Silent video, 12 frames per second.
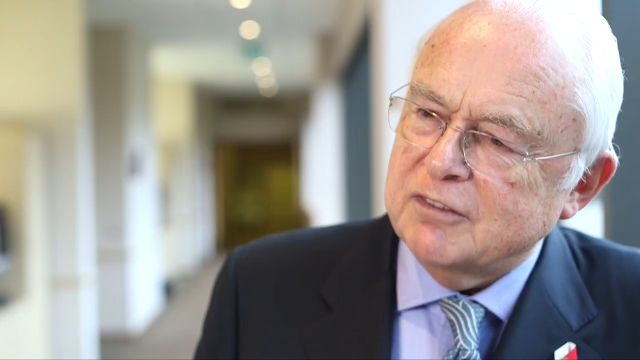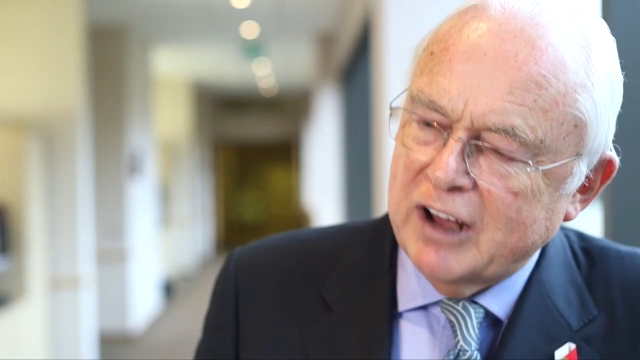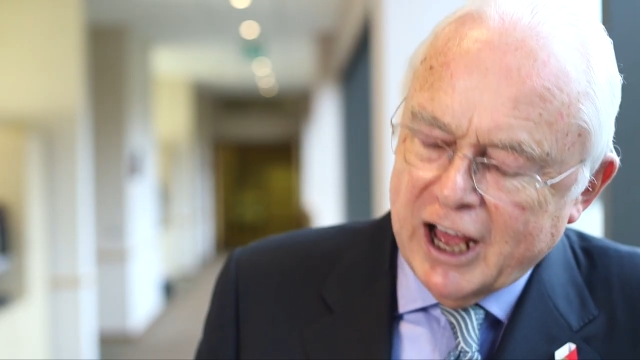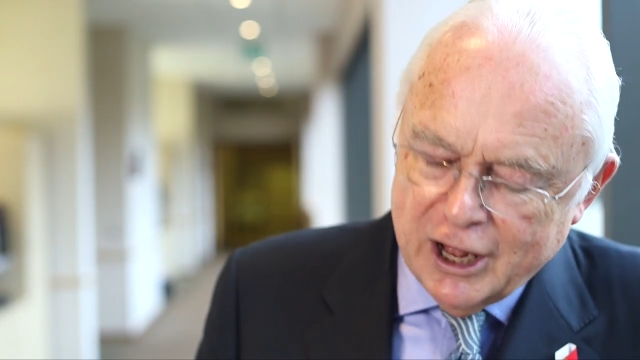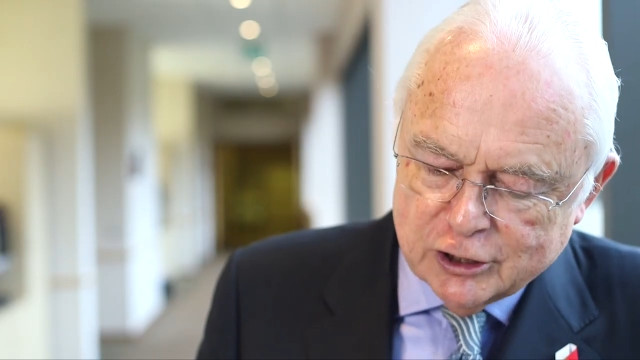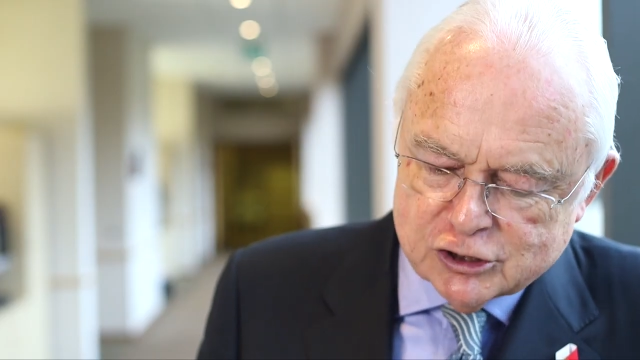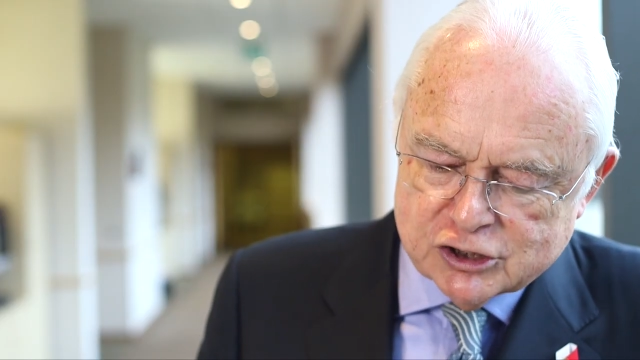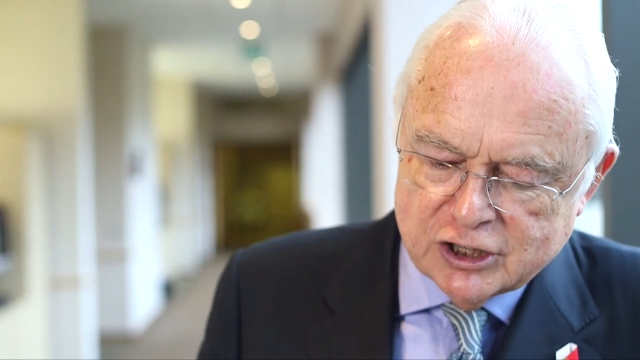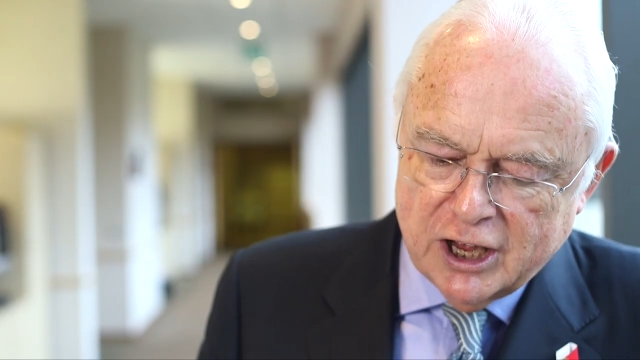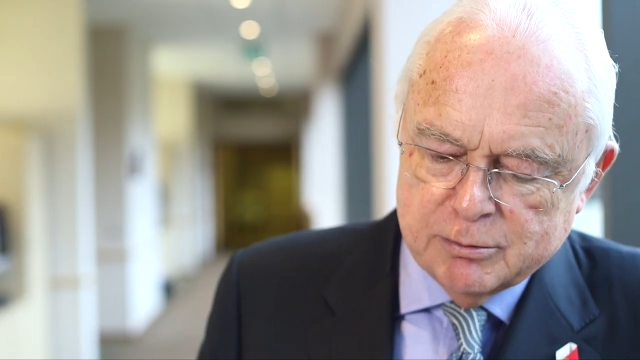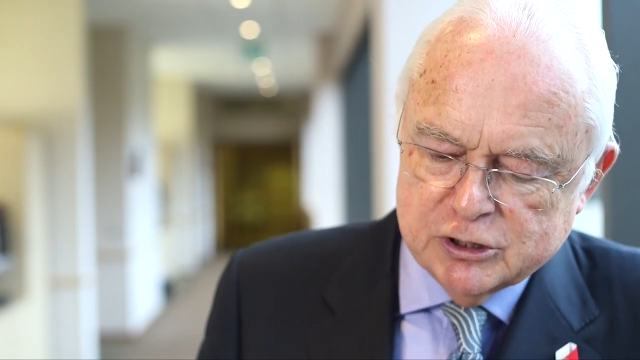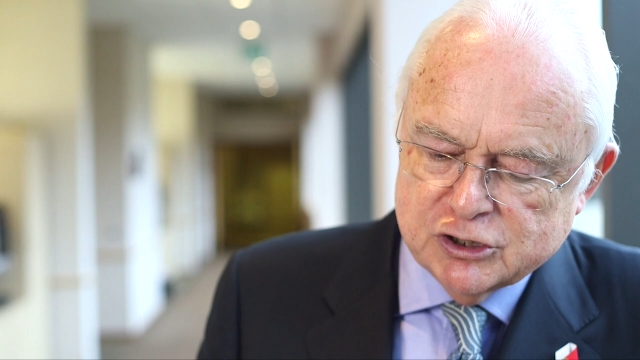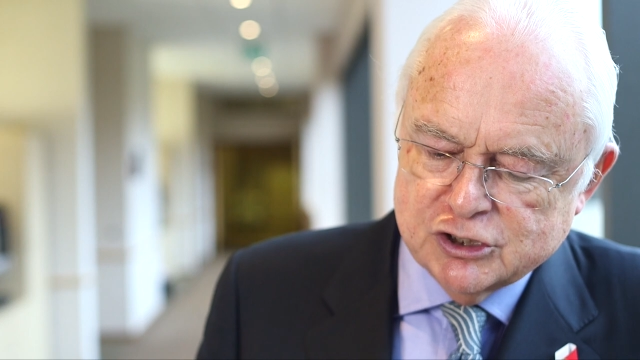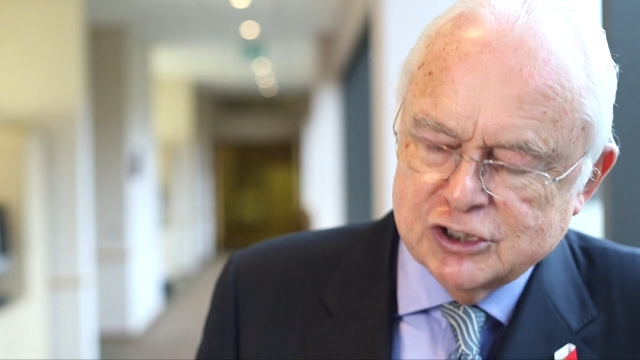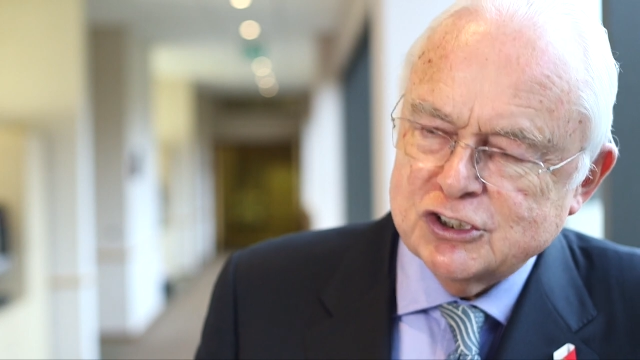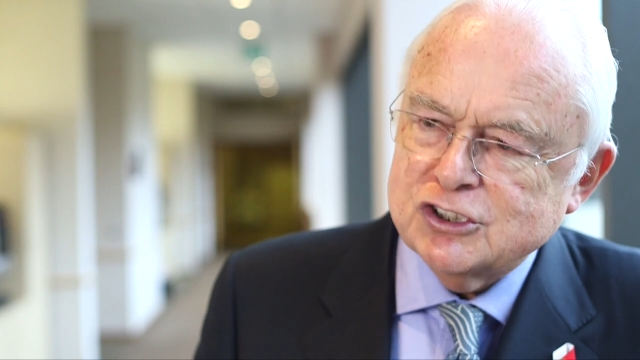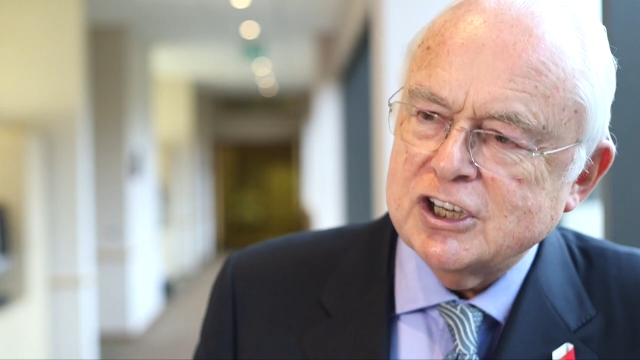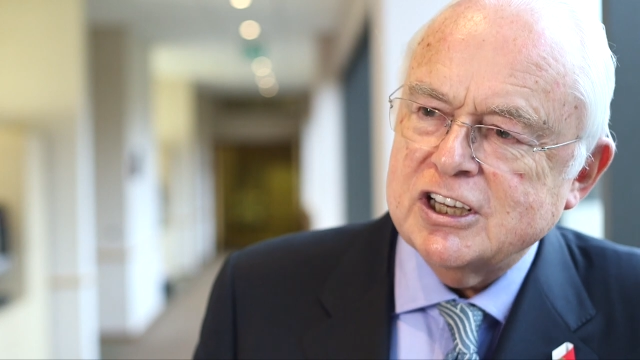have Alzheimer's
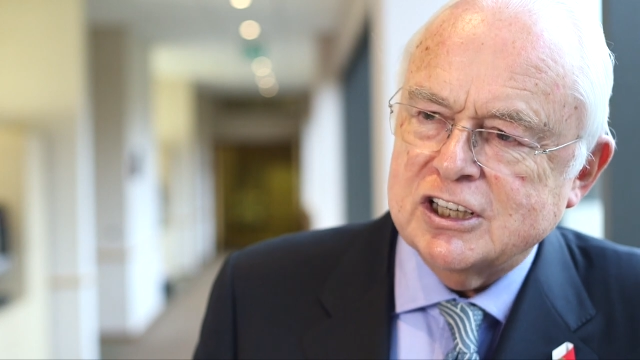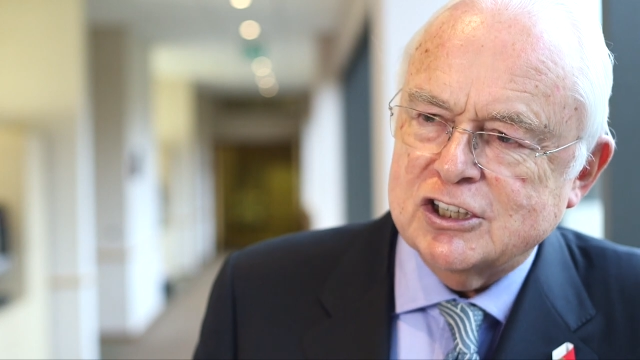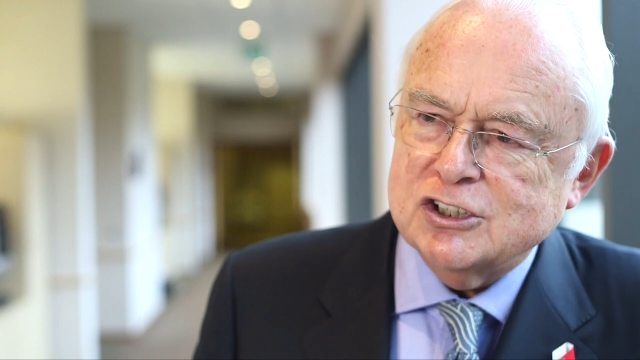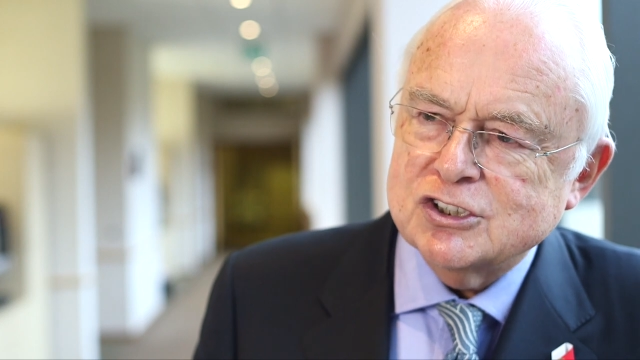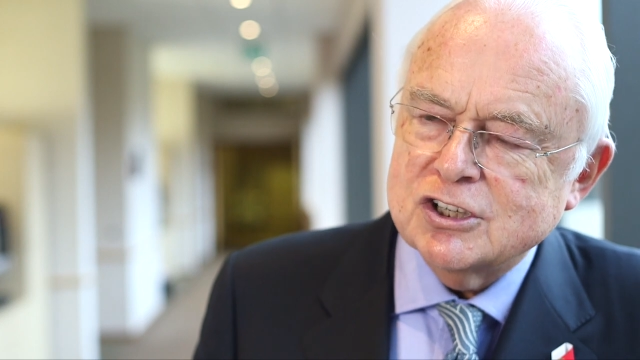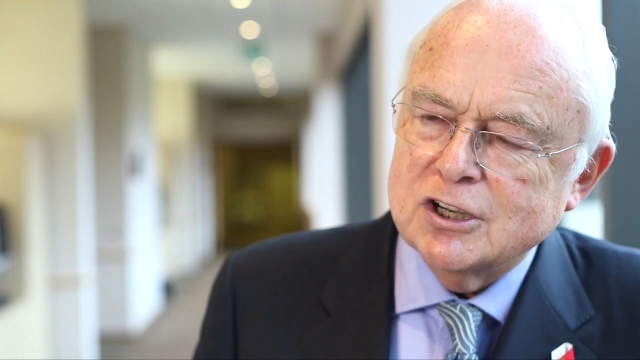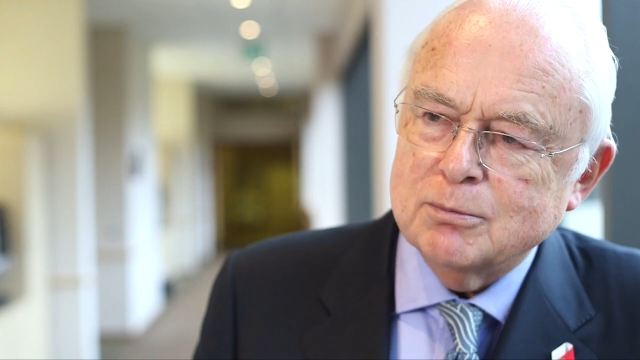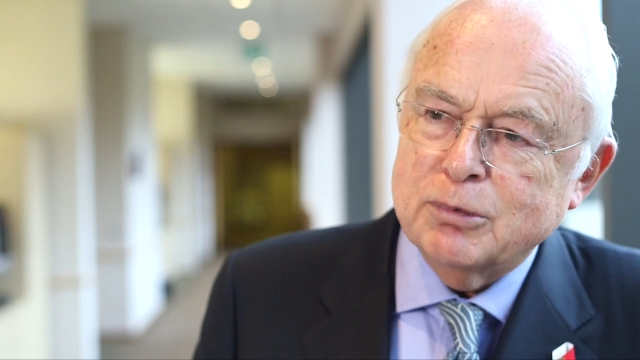disease